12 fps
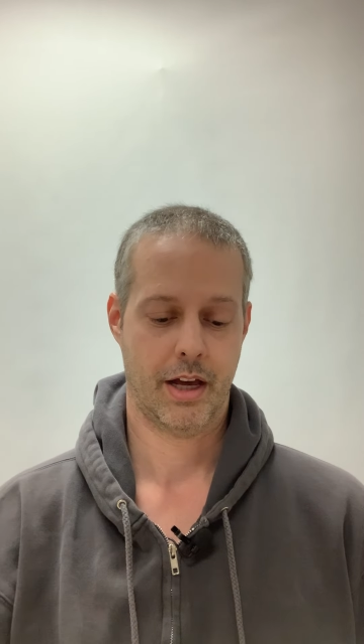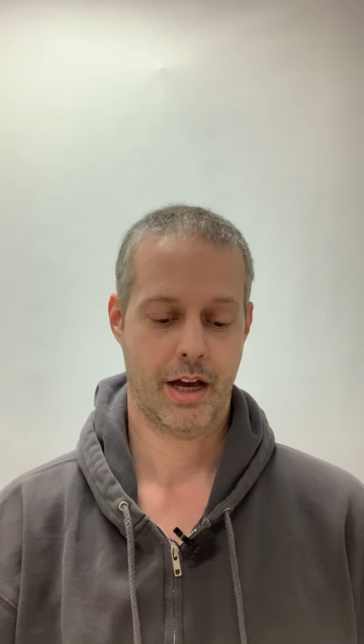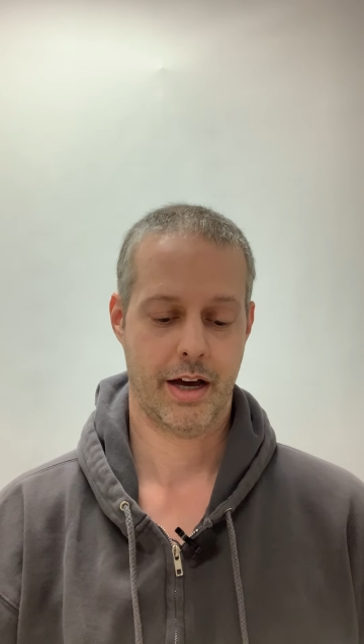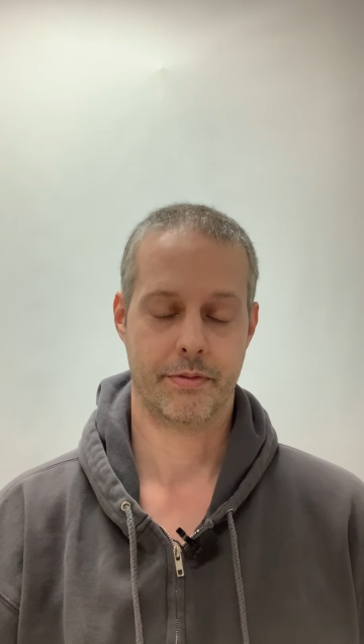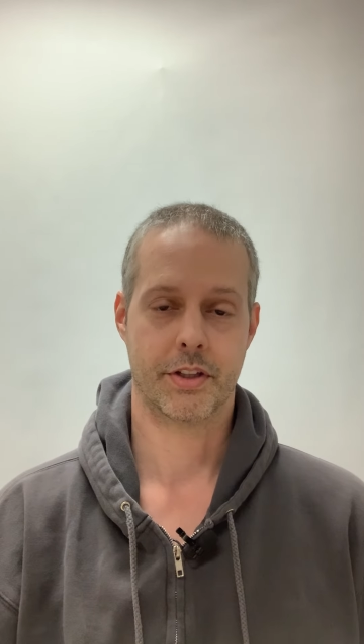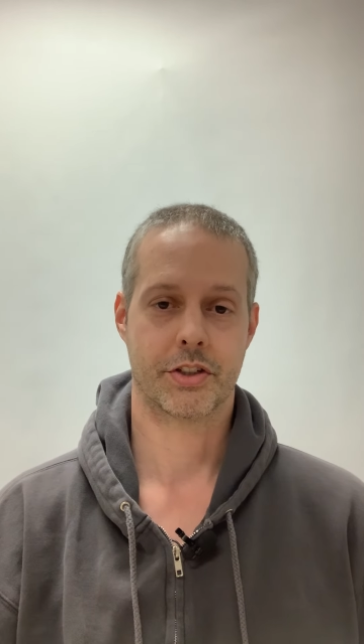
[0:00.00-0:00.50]

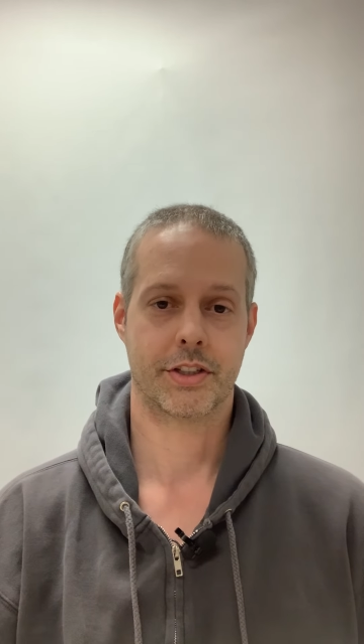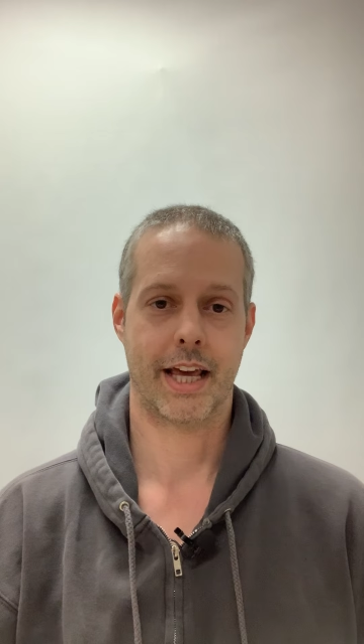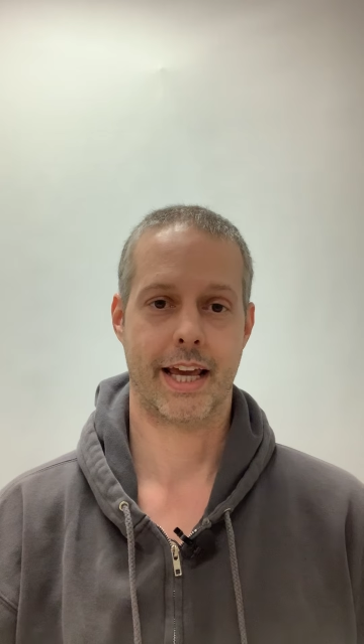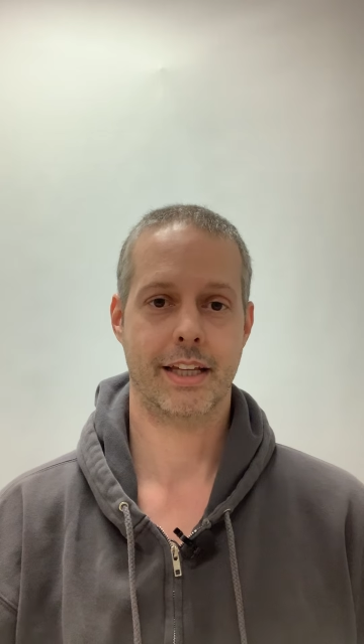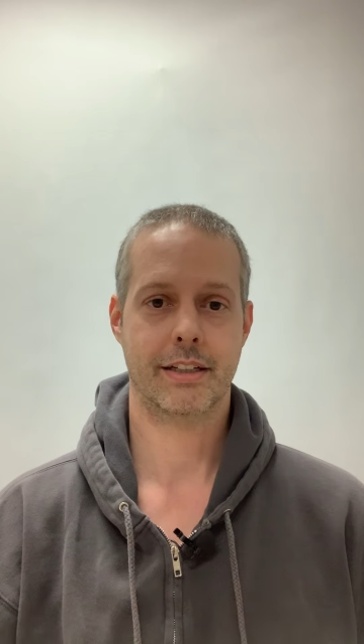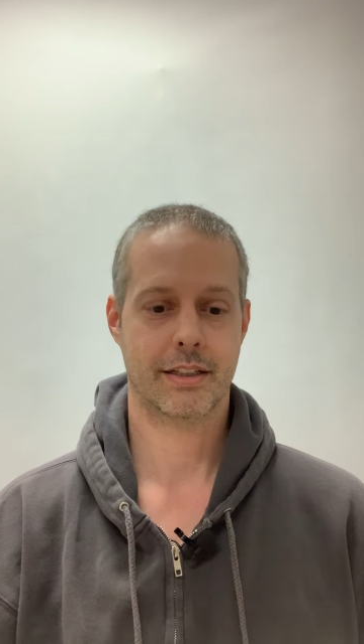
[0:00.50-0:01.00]
of the
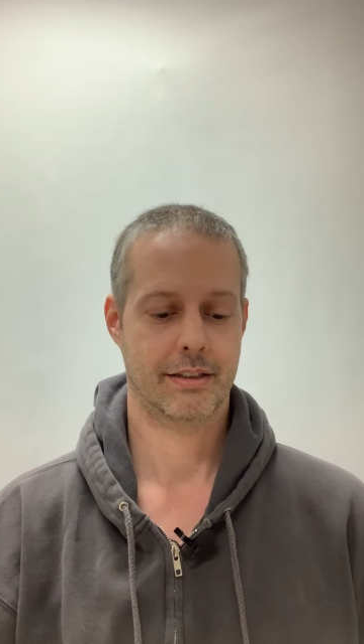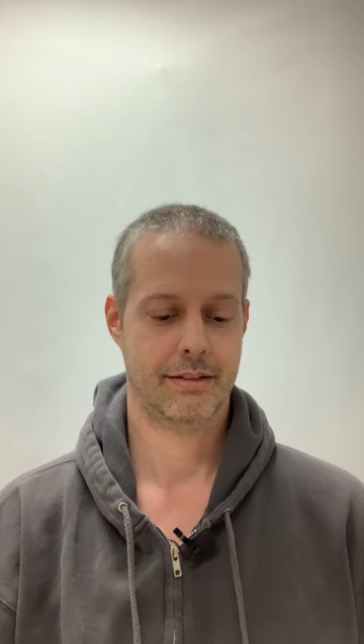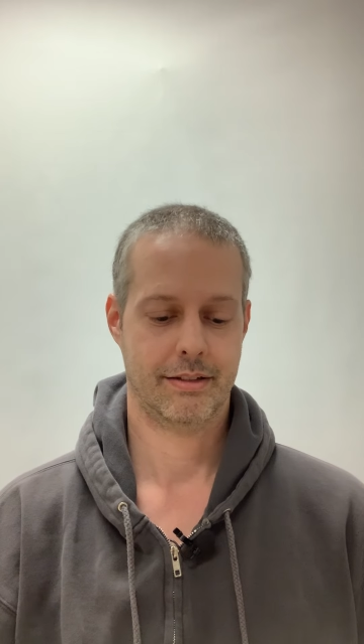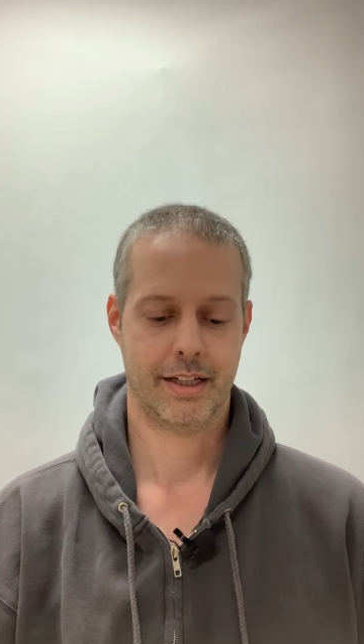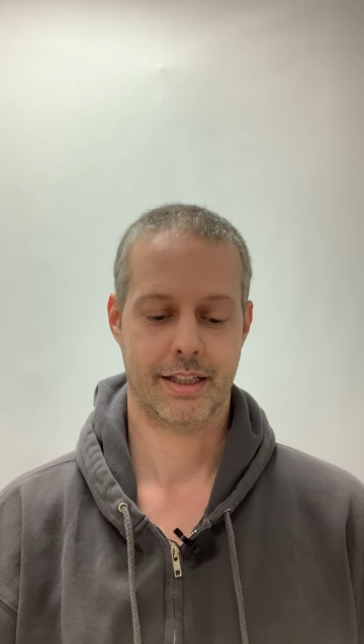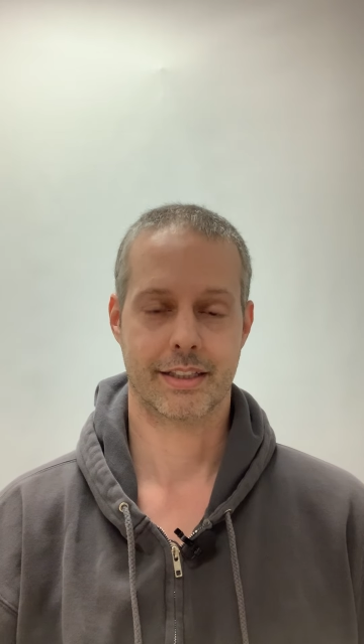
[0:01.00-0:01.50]
state
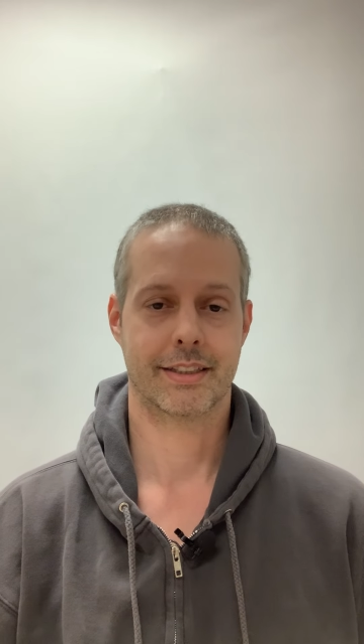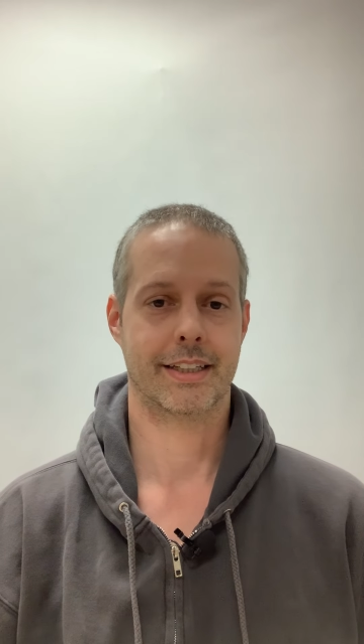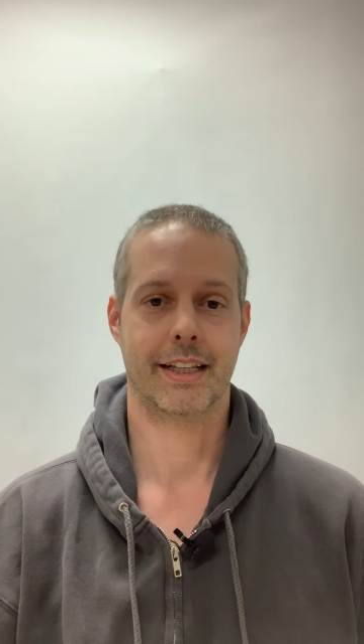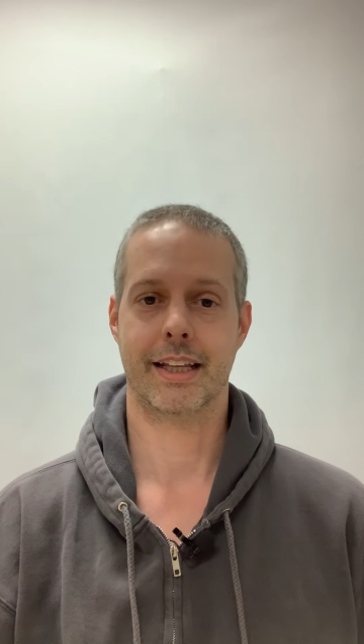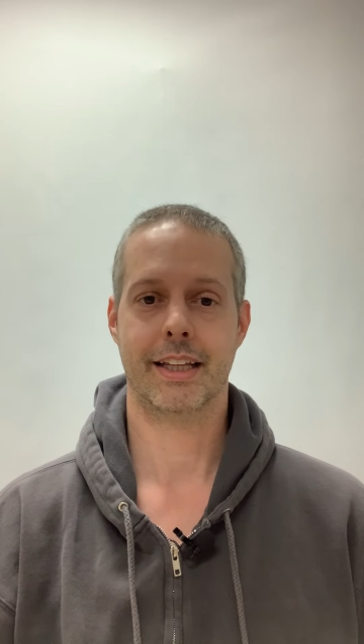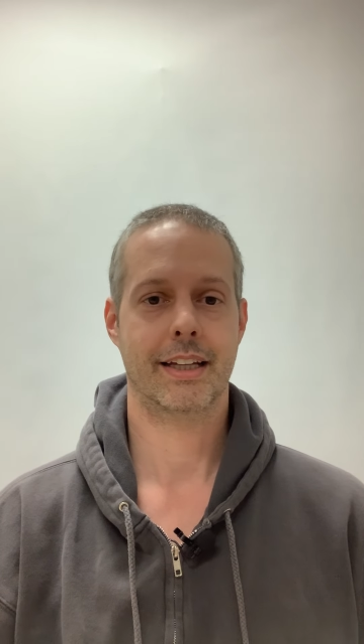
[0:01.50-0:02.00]
and the
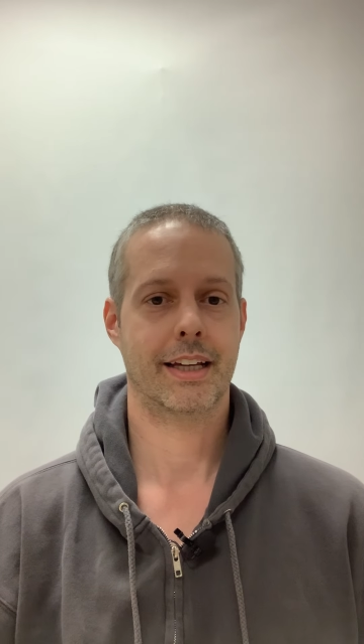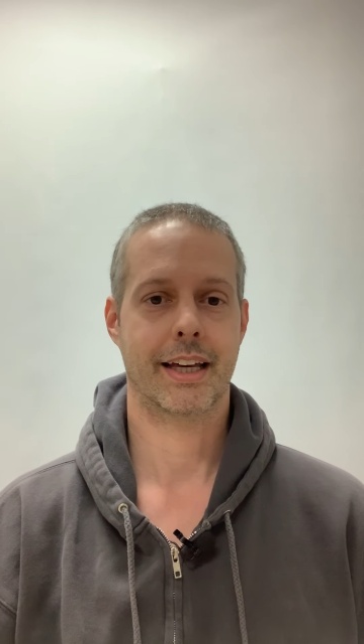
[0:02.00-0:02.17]
city